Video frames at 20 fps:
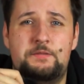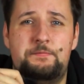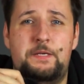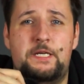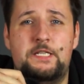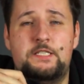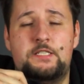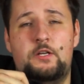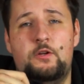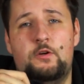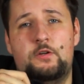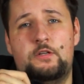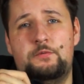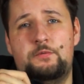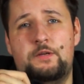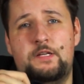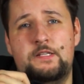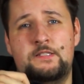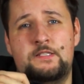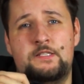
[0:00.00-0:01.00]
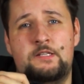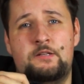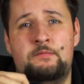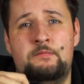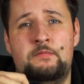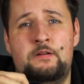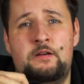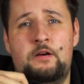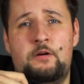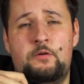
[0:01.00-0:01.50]
Base clock, it runs
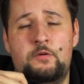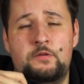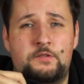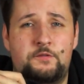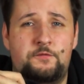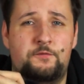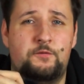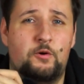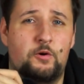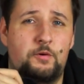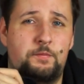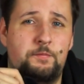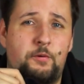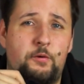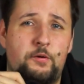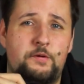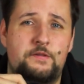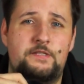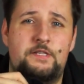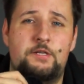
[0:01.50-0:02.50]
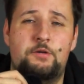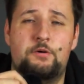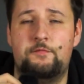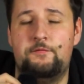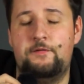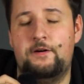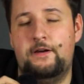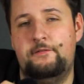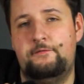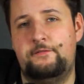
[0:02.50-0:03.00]
around 4.05
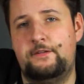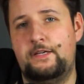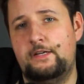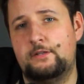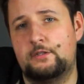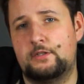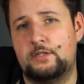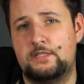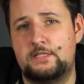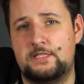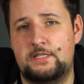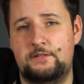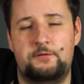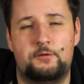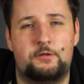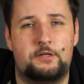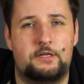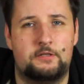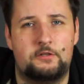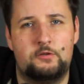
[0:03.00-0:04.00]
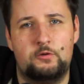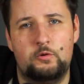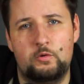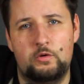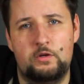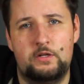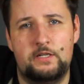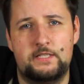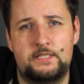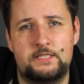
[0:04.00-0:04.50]
gigahertz if you can
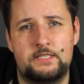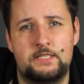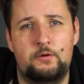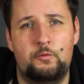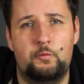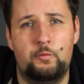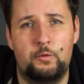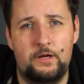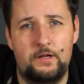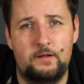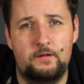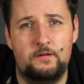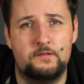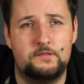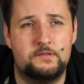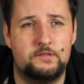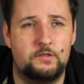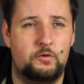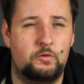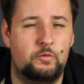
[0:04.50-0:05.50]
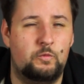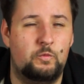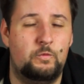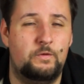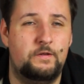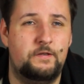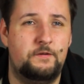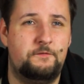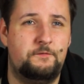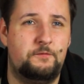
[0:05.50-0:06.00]
cool it well. So
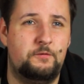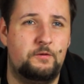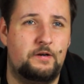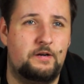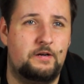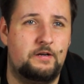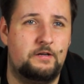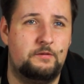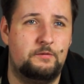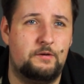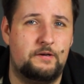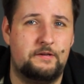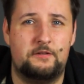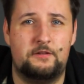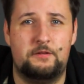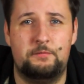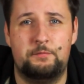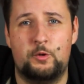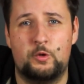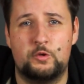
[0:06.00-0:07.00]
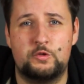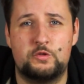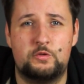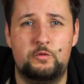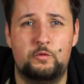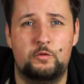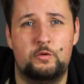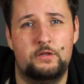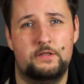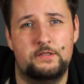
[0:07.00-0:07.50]
if you are running the box
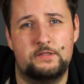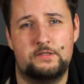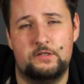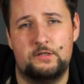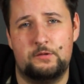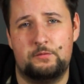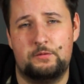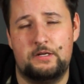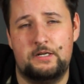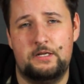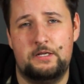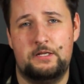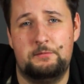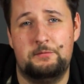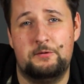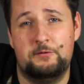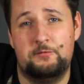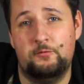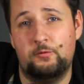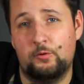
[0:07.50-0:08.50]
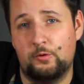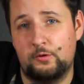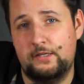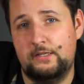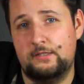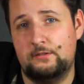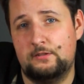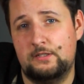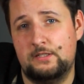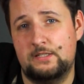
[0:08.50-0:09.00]
cooler, it's gonna run at about 4
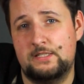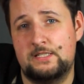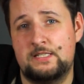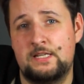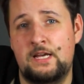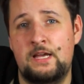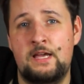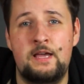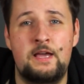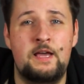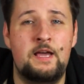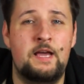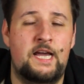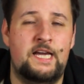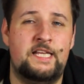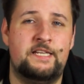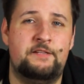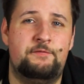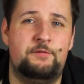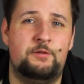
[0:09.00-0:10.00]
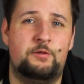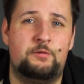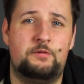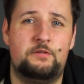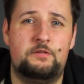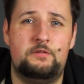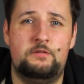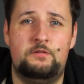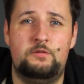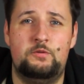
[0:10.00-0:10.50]
gigahertz. And if you
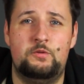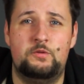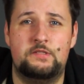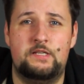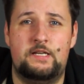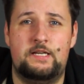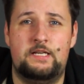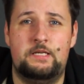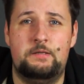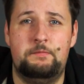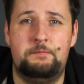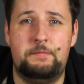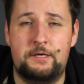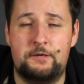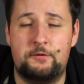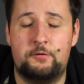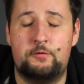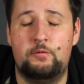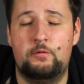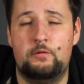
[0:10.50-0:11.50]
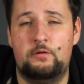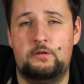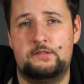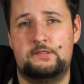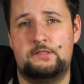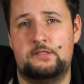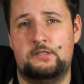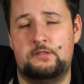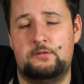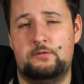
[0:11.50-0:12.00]
use a better cooler, it's
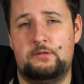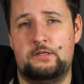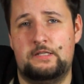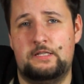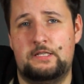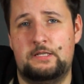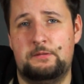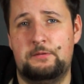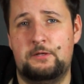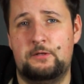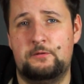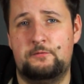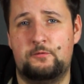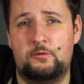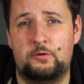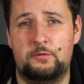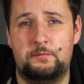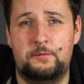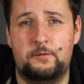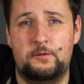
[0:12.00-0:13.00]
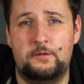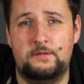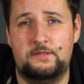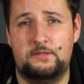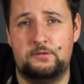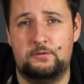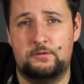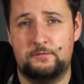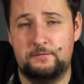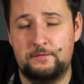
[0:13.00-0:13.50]
gonna run at about
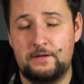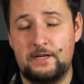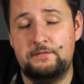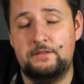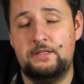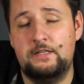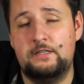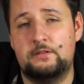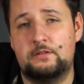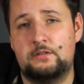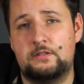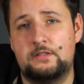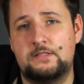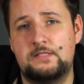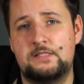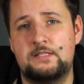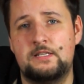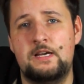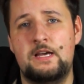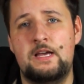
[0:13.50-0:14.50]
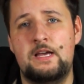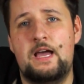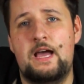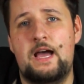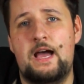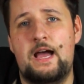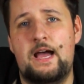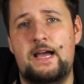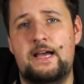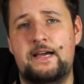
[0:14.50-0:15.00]
4.05 gigahertz.
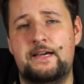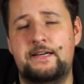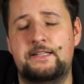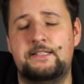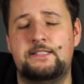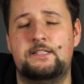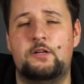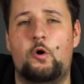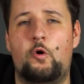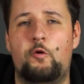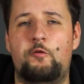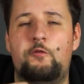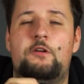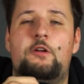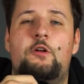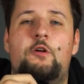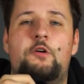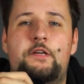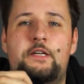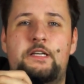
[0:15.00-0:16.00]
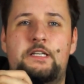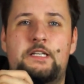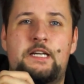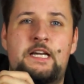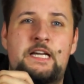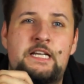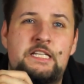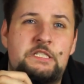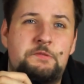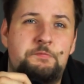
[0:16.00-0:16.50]
And overclocking
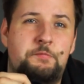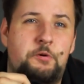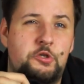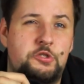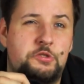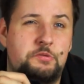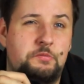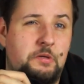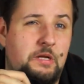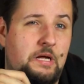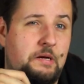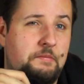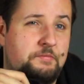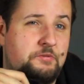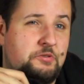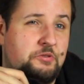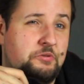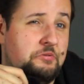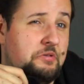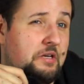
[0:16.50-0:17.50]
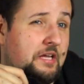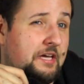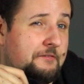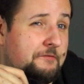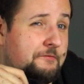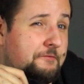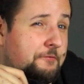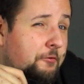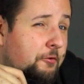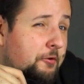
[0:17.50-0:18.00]
is possible up to like
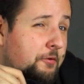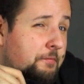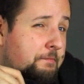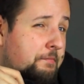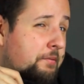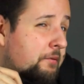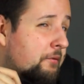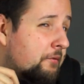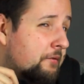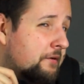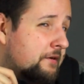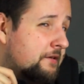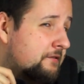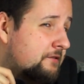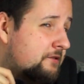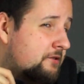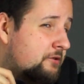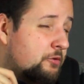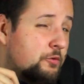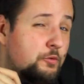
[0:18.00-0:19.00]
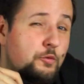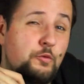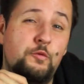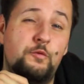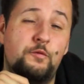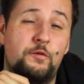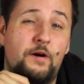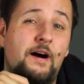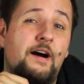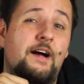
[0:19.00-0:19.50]

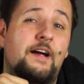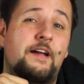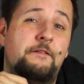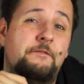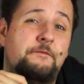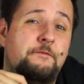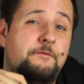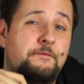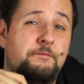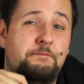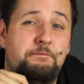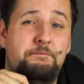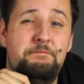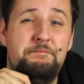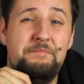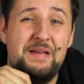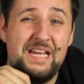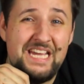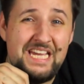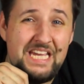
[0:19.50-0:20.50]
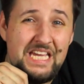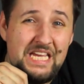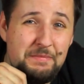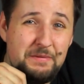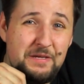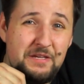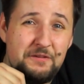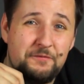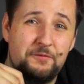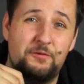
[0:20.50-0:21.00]
4.25,
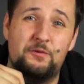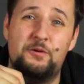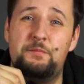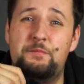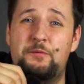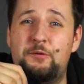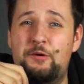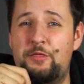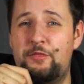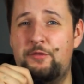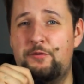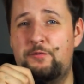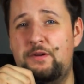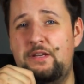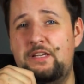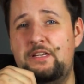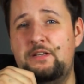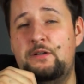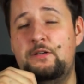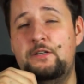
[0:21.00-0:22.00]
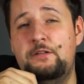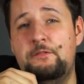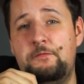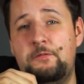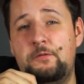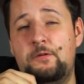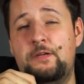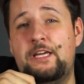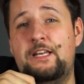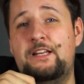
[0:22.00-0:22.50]
maybe 4.3 if
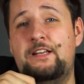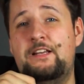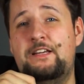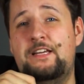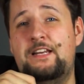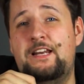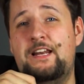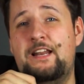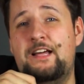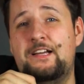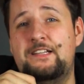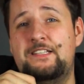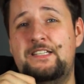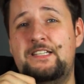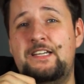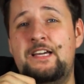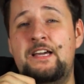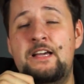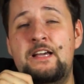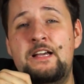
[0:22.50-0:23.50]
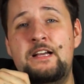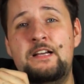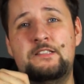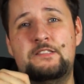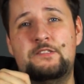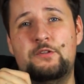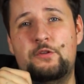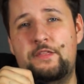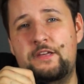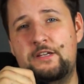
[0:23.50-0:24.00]
you can get lucky.
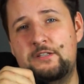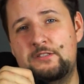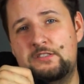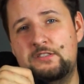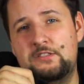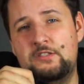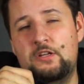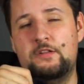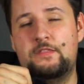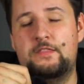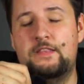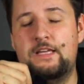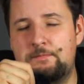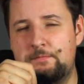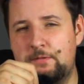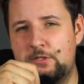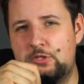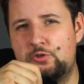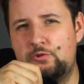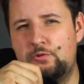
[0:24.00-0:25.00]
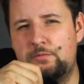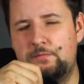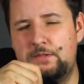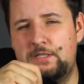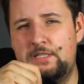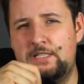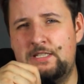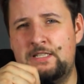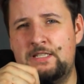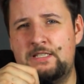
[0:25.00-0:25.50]
So there's not that much room
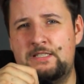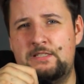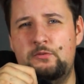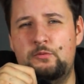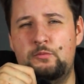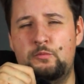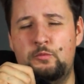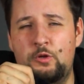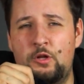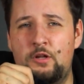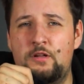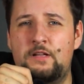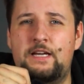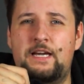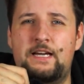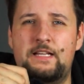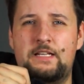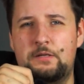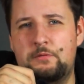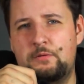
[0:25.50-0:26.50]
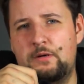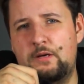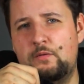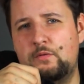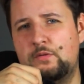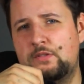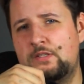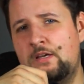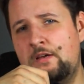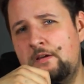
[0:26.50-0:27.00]
in it. You will get
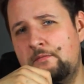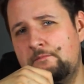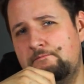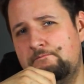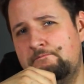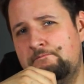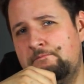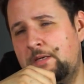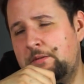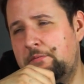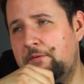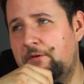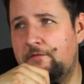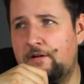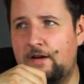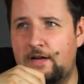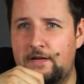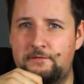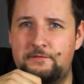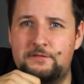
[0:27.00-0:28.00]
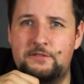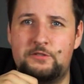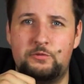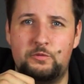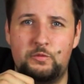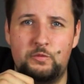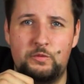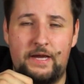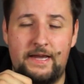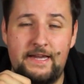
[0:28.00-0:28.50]
around maybe 5
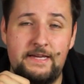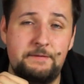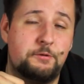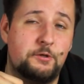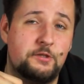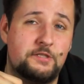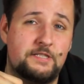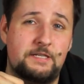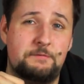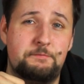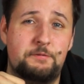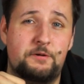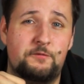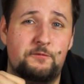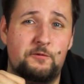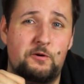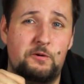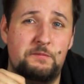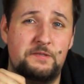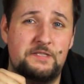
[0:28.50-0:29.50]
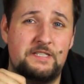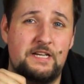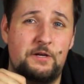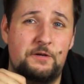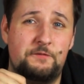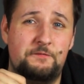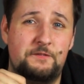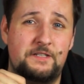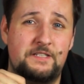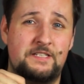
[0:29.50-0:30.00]
to 8% performance out
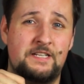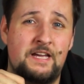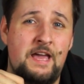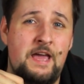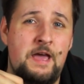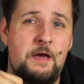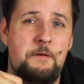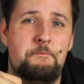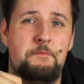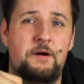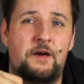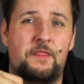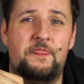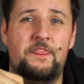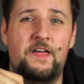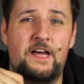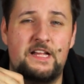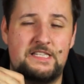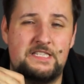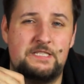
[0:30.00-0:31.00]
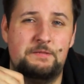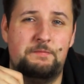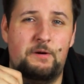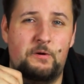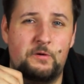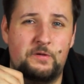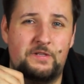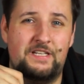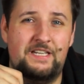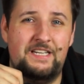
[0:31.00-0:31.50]
of it, but that's
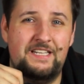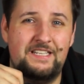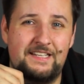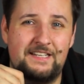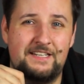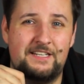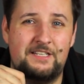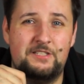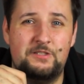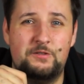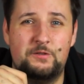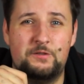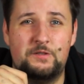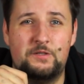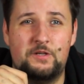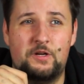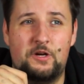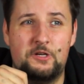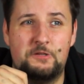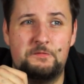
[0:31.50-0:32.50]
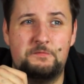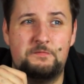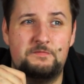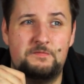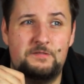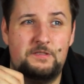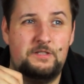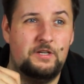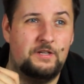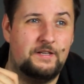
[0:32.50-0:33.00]
about it, and you're
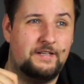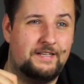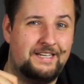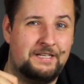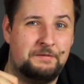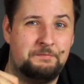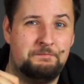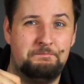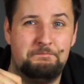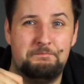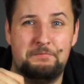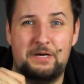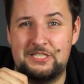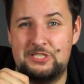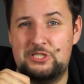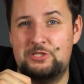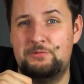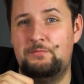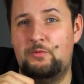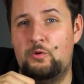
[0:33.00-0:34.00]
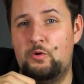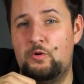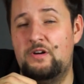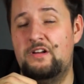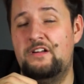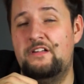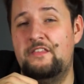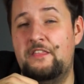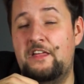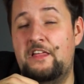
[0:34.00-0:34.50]
not gonna get much more
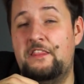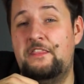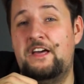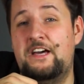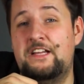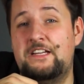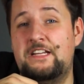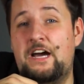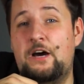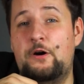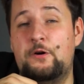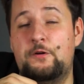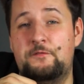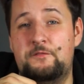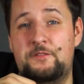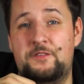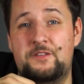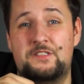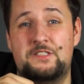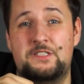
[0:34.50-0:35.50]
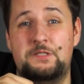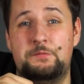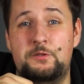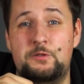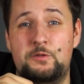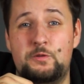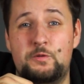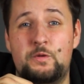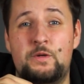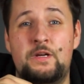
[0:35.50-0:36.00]
than that out of the
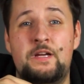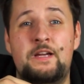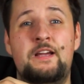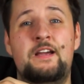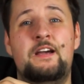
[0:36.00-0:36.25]
CPU.